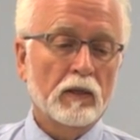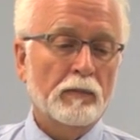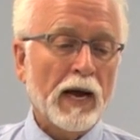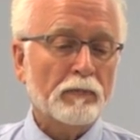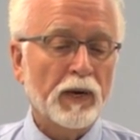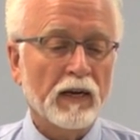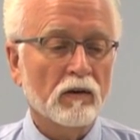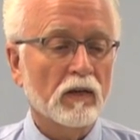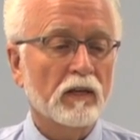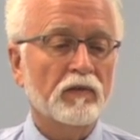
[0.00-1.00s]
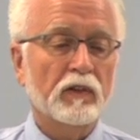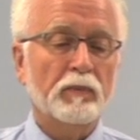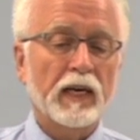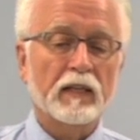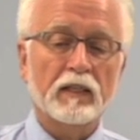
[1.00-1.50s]
the back panel of the
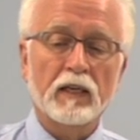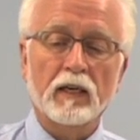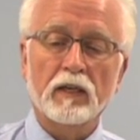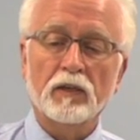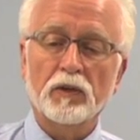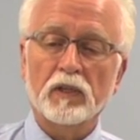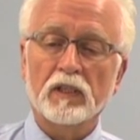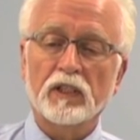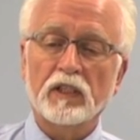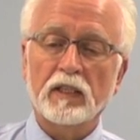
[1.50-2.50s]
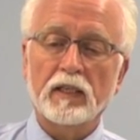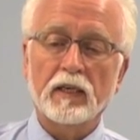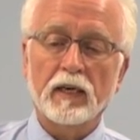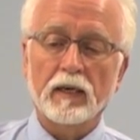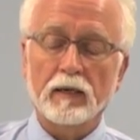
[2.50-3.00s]
Pantheon, you can
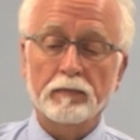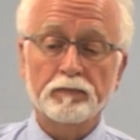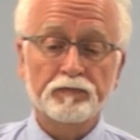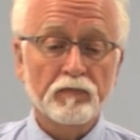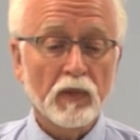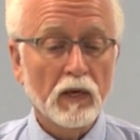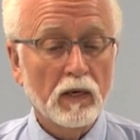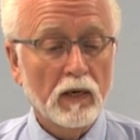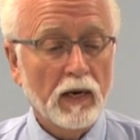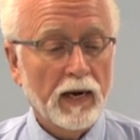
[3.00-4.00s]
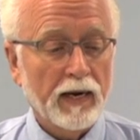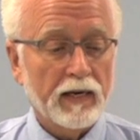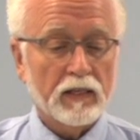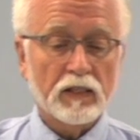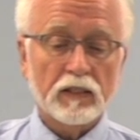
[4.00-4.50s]
see, um,
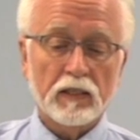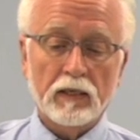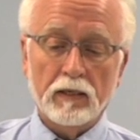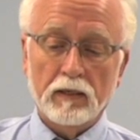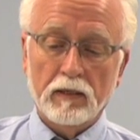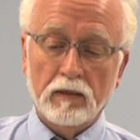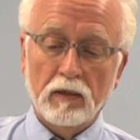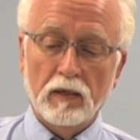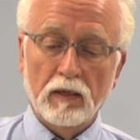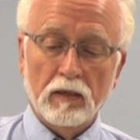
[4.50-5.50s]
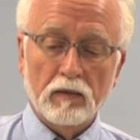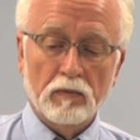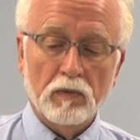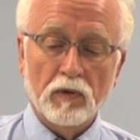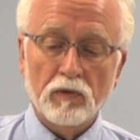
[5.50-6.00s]
has uh, uh,
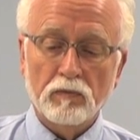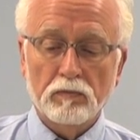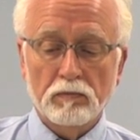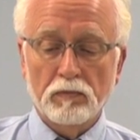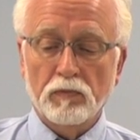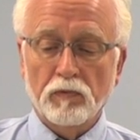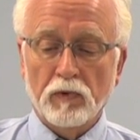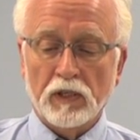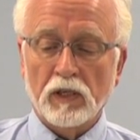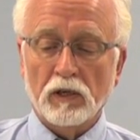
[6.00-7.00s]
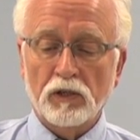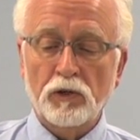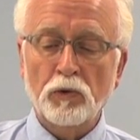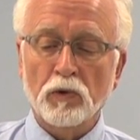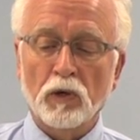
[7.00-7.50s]
uh
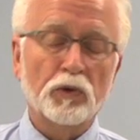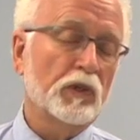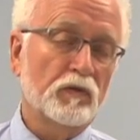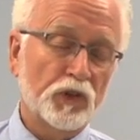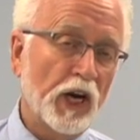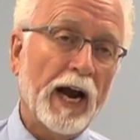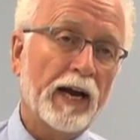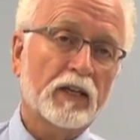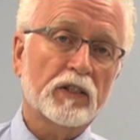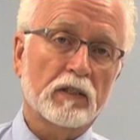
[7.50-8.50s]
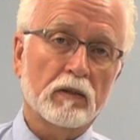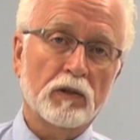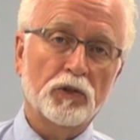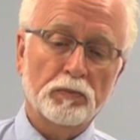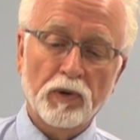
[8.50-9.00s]
two rows of jacks uh,
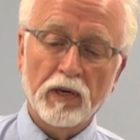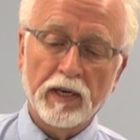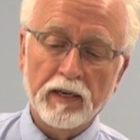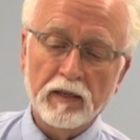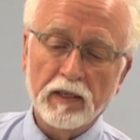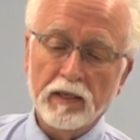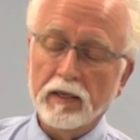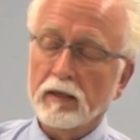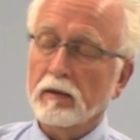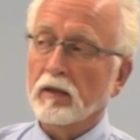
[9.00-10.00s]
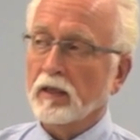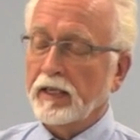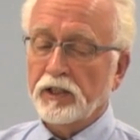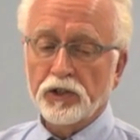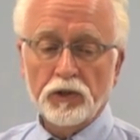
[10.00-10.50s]
that you plug in the, uh, the
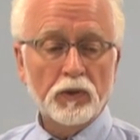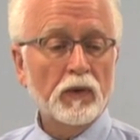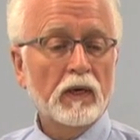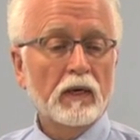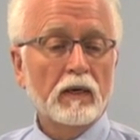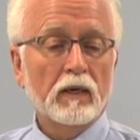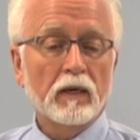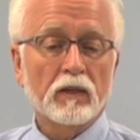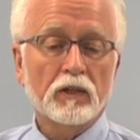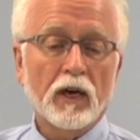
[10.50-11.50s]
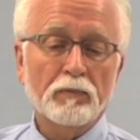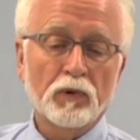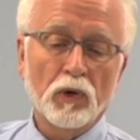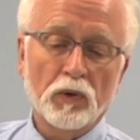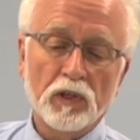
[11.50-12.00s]
leads to. the top
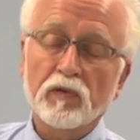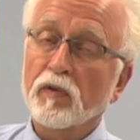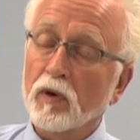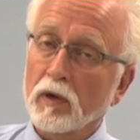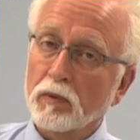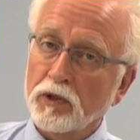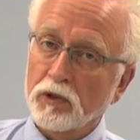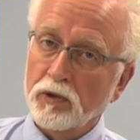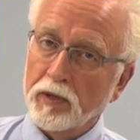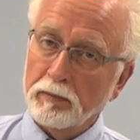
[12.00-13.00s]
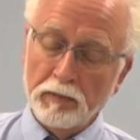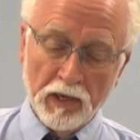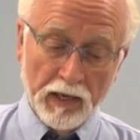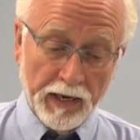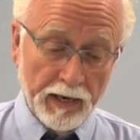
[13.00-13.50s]
row is for when you're doing
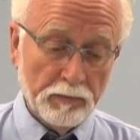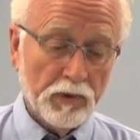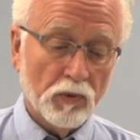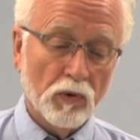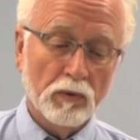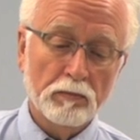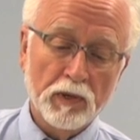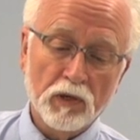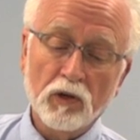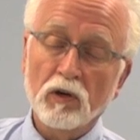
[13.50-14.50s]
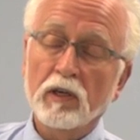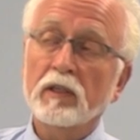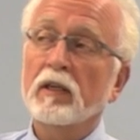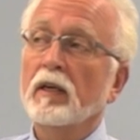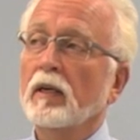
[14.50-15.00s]
milliamp or millicurrent